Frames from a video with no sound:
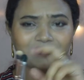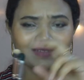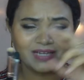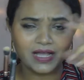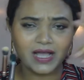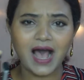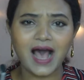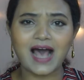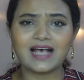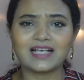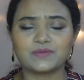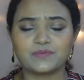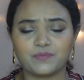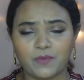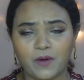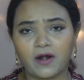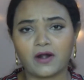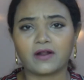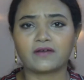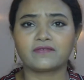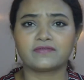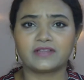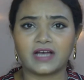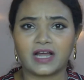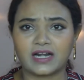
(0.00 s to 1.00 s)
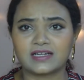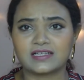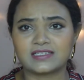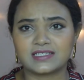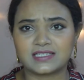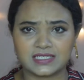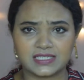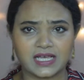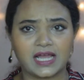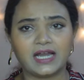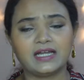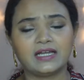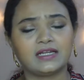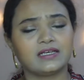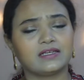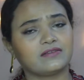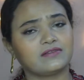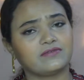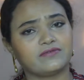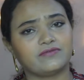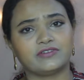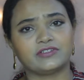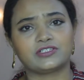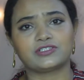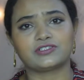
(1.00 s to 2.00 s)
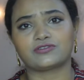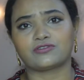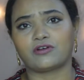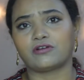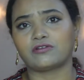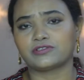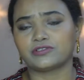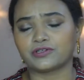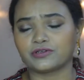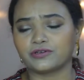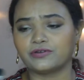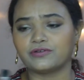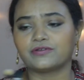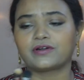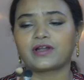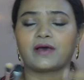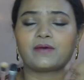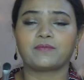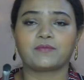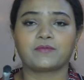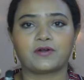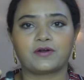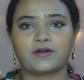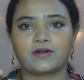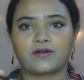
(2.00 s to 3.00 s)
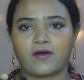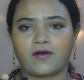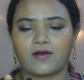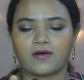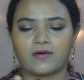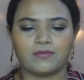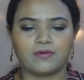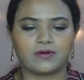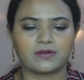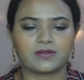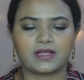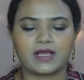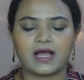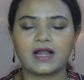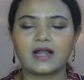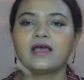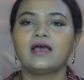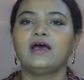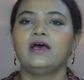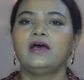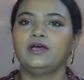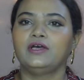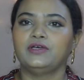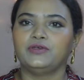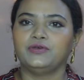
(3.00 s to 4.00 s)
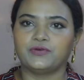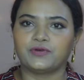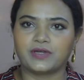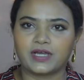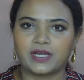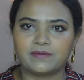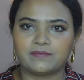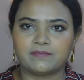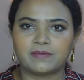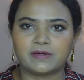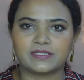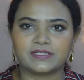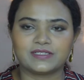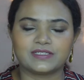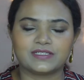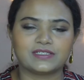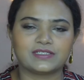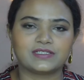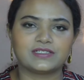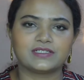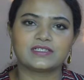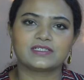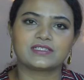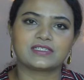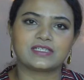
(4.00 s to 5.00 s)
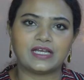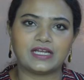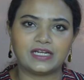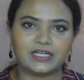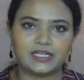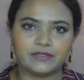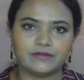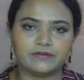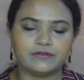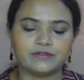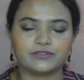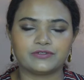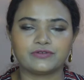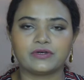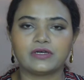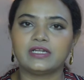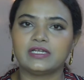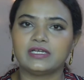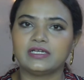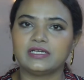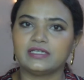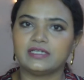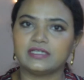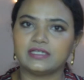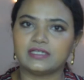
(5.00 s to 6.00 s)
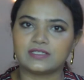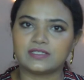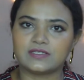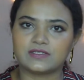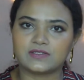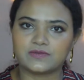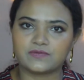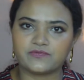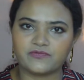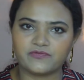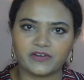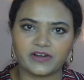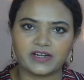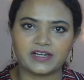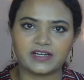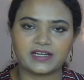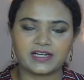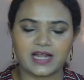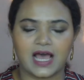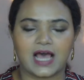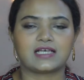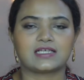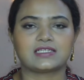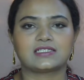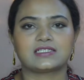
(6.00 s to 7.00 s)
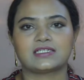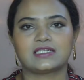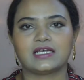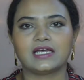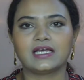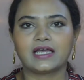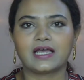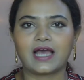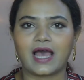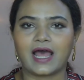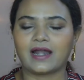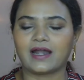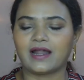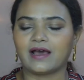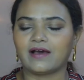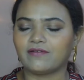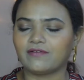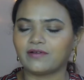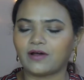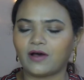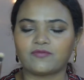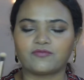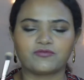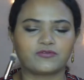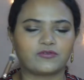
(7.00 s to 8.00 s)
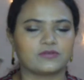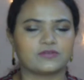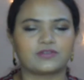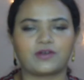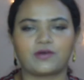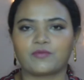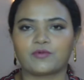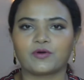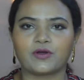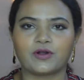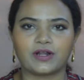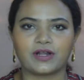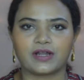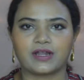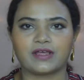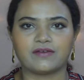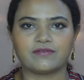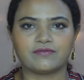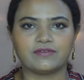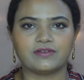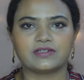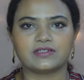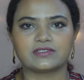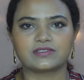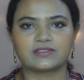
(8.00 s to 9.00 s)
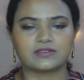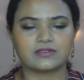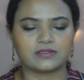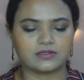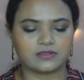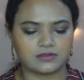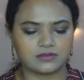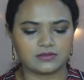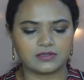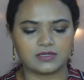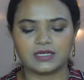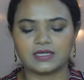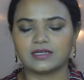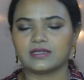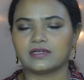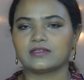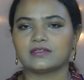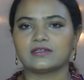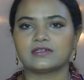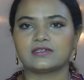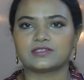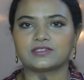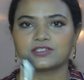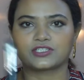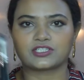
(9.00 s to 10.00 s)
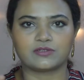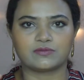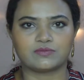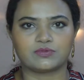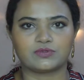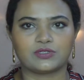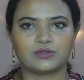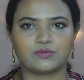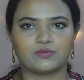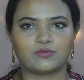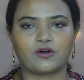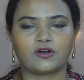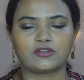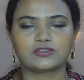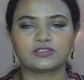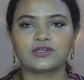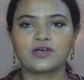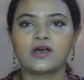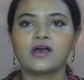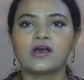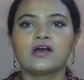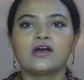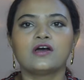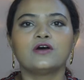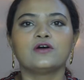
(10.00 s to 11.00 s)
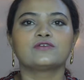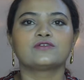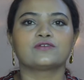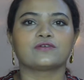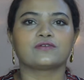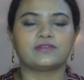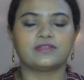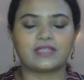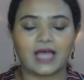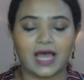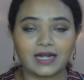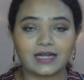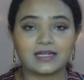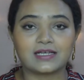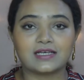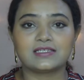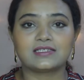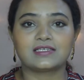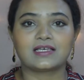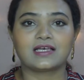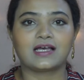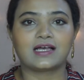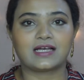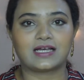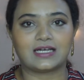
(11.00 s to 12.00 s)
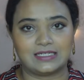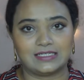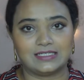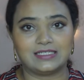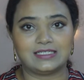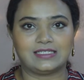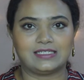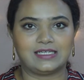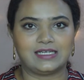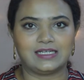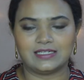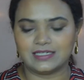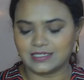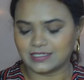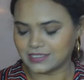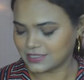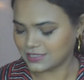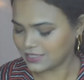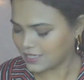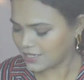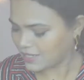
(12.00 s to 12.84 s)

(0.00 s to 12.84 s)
as part of that set, which is also good. I'm going to talk about that. You can purchase this individually. It's fantastic, and of course I'm going to leave the link in the description box. So that is concealers.